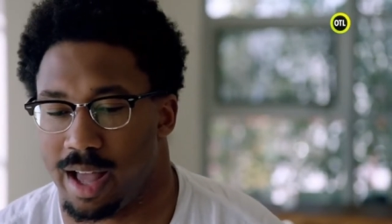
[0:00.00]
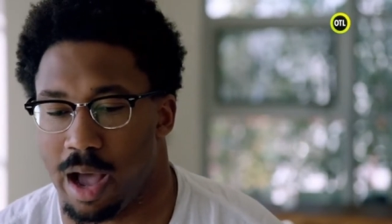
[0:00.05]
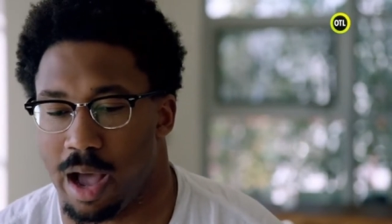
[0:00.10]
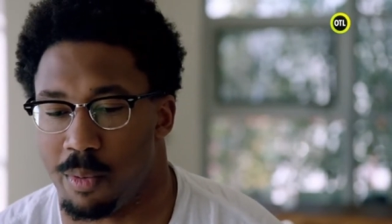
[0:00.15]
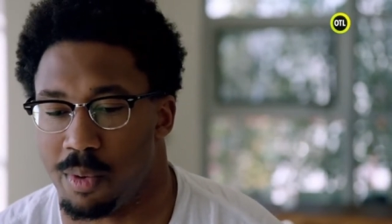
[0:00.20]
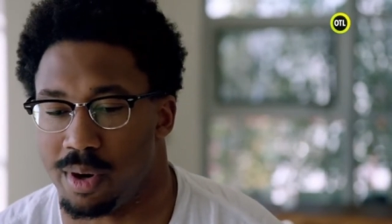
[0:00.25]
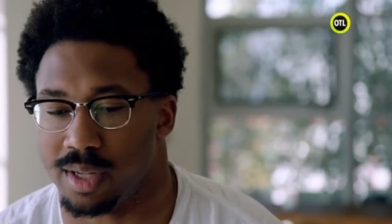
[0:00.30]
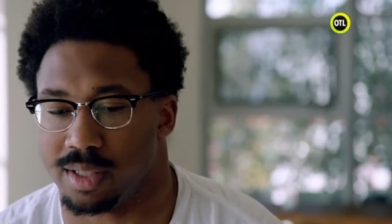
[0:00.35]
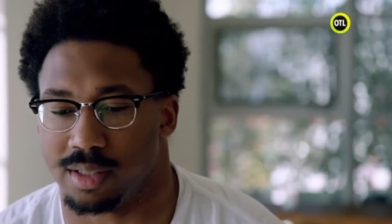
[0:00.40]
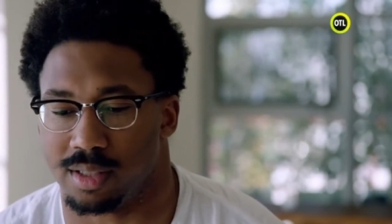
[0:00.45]
I
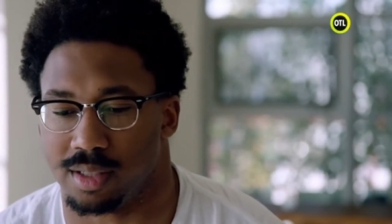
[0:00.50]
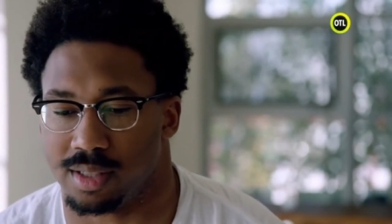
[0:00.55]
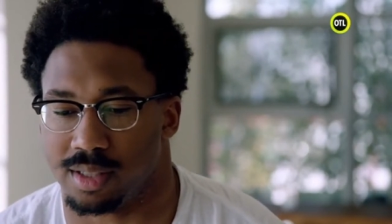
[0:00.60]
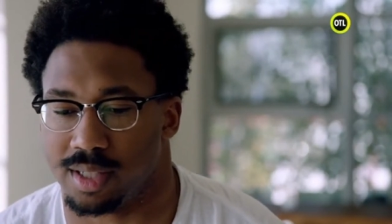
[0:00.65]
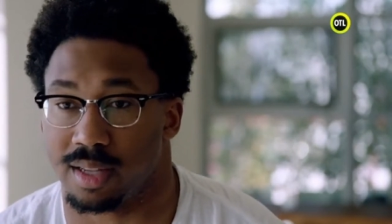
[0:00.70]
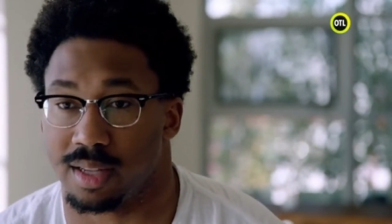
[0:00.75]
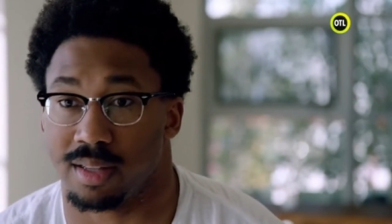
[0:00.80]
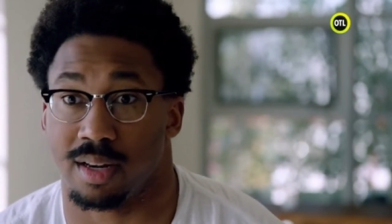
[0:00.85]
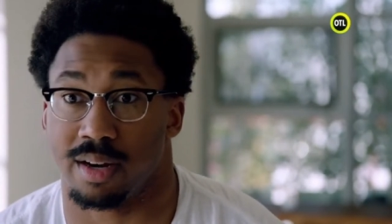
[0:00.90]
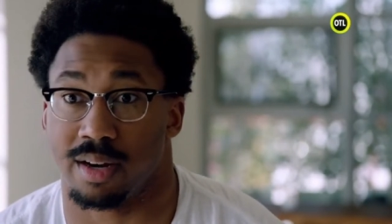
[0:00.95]
wanted to just
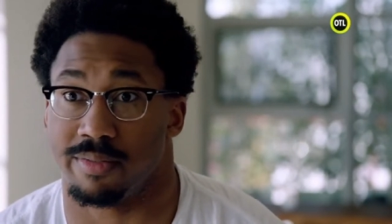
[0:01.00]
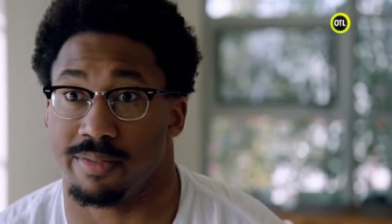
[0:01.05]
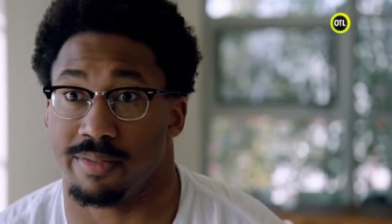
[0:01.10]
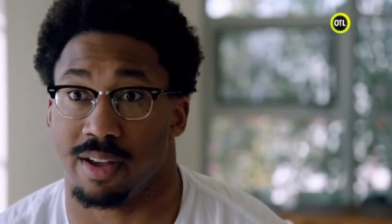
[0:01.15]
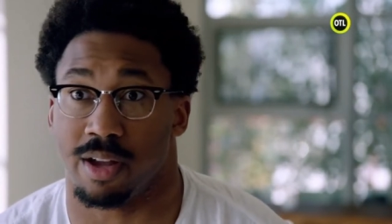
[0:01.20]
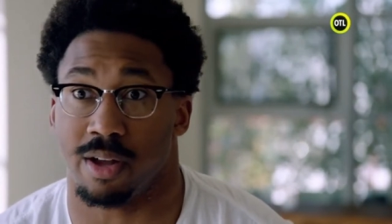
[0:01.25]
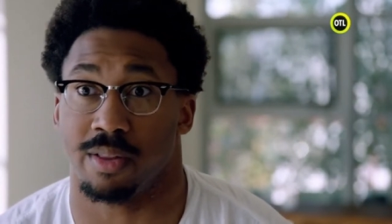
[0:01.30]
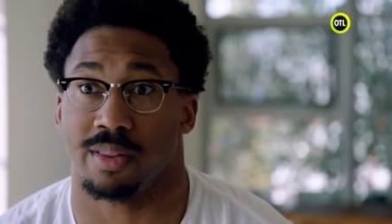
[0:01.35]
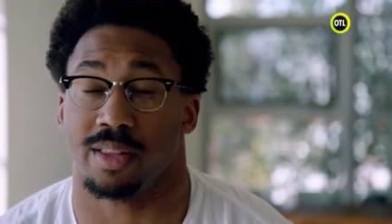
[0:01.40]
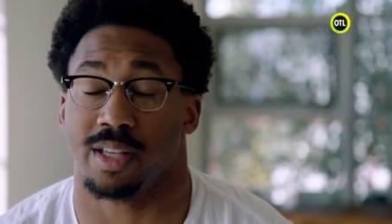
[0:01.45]
take it to the
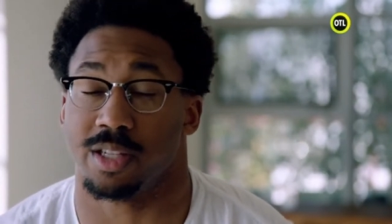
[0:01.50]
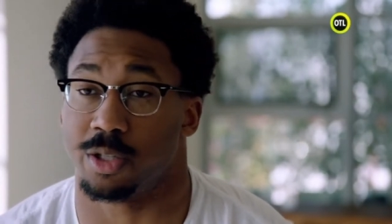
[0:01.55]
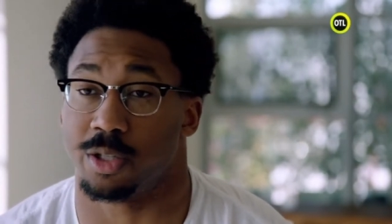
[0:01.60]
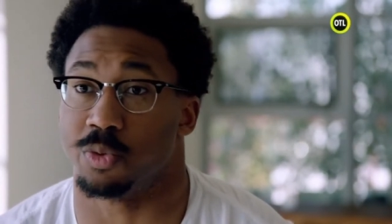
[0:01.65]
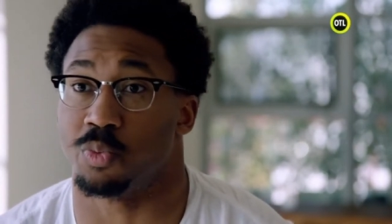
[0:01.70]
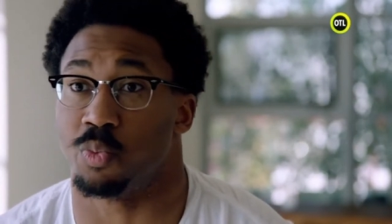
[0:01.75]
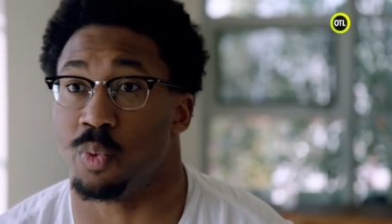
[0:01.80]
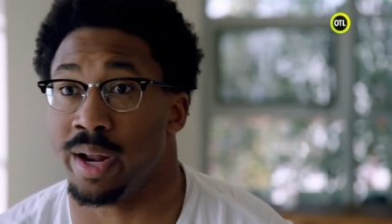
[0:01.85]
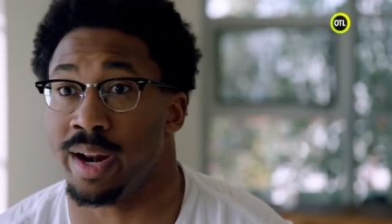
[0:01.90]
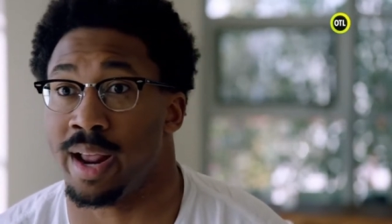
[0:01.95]
NFL. This
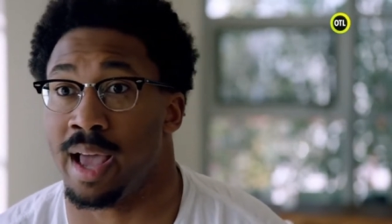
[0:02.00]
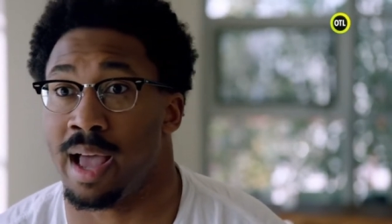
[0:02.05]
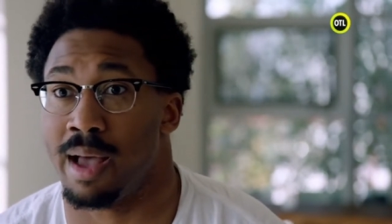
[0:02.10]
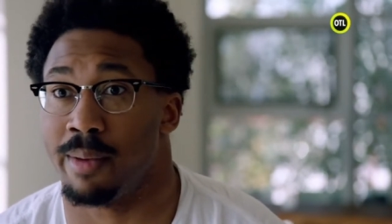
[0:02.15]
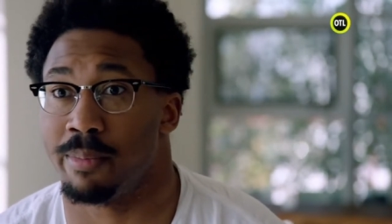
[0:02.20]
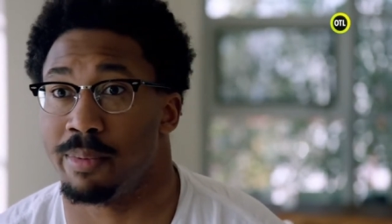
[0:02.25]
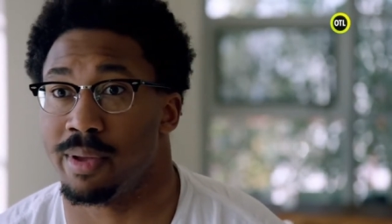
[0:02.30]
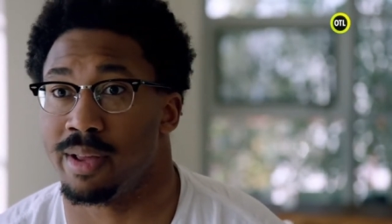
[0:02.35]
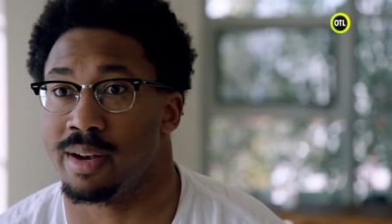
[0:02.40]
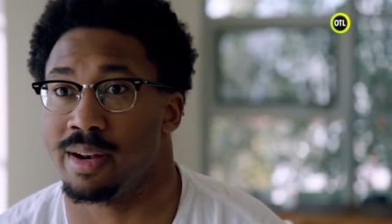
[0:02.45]
is what
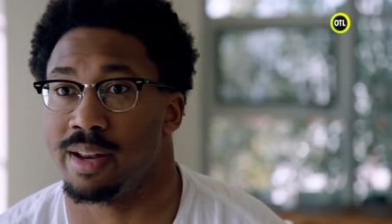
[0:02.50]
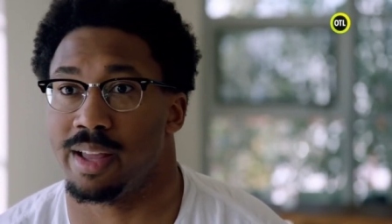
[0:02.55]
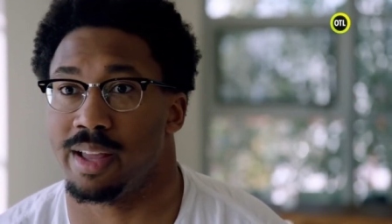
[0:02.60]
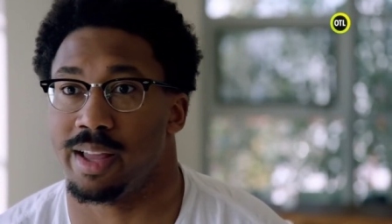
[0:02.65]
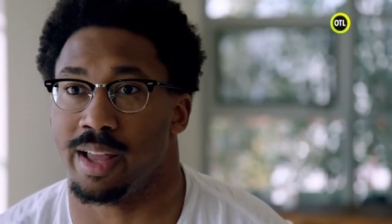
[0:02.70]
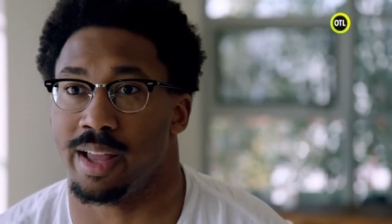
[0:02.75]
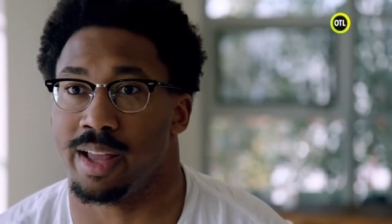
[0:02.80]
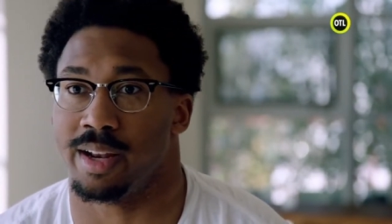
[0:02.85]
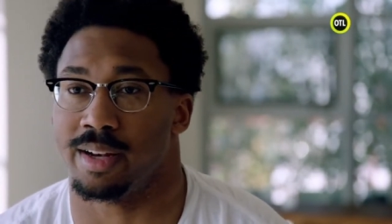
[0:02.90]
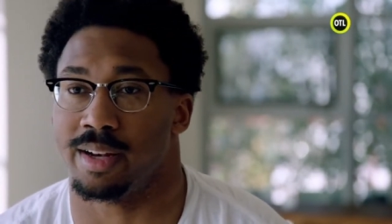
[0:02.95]
happened,
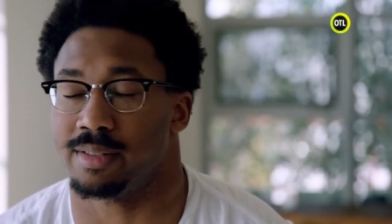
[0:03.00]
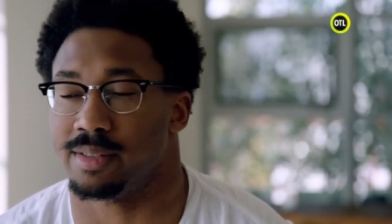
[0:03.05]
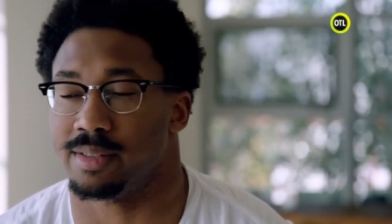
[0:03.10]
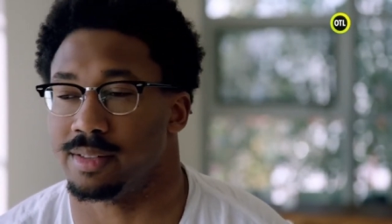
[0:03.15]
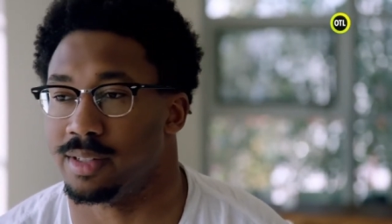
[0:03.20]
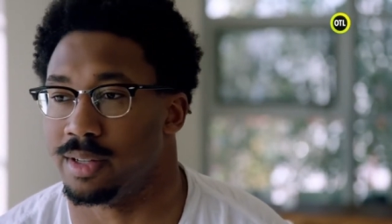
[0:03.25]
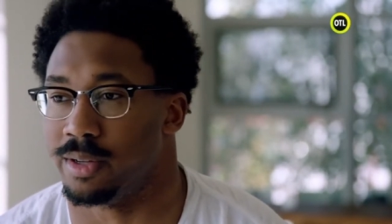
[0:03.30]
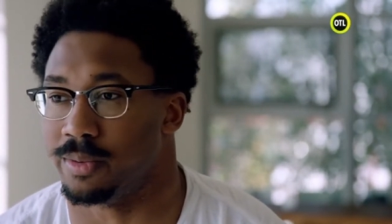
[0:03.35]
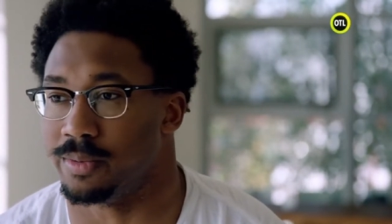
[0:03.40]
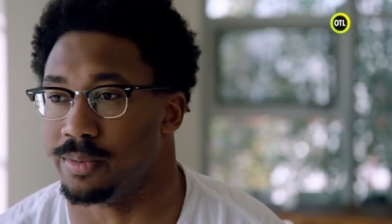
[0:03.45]
and
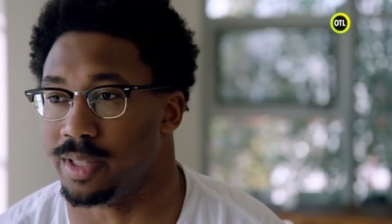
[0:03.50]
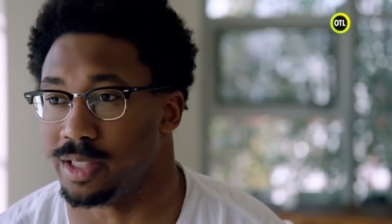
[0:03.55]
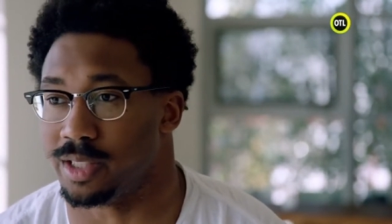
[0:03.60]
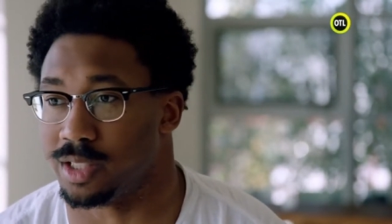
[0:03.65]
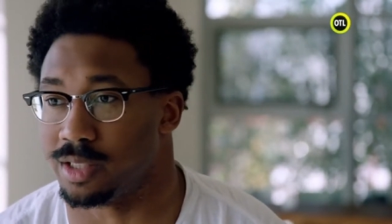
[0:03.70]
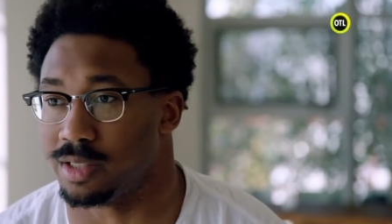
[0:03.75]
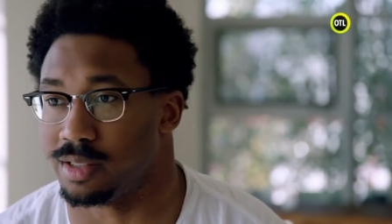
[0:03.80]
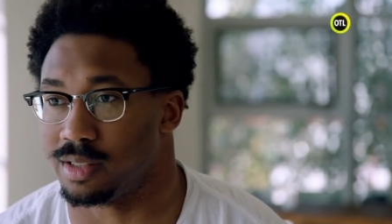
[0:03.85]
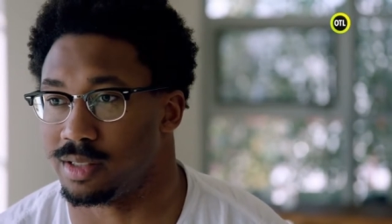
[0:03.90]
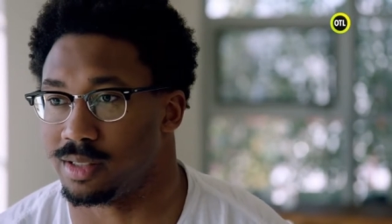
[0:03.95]
you know,
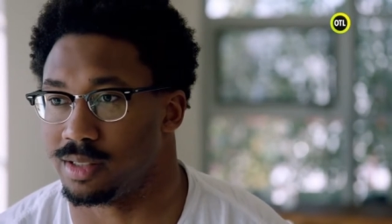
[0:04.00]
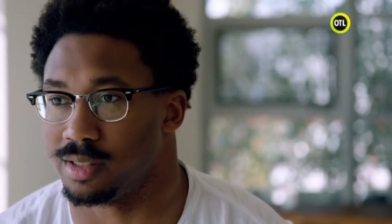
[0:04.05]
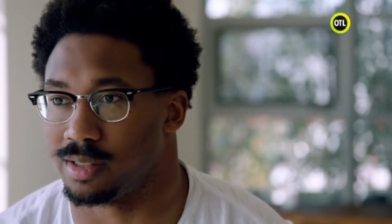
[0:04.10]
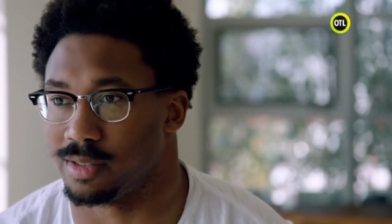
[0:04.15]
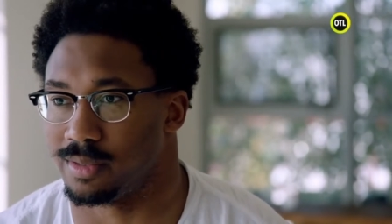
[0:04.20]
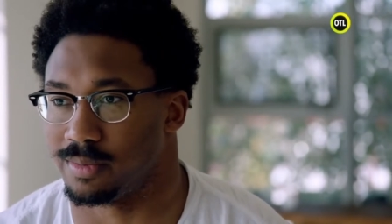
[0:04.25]
this is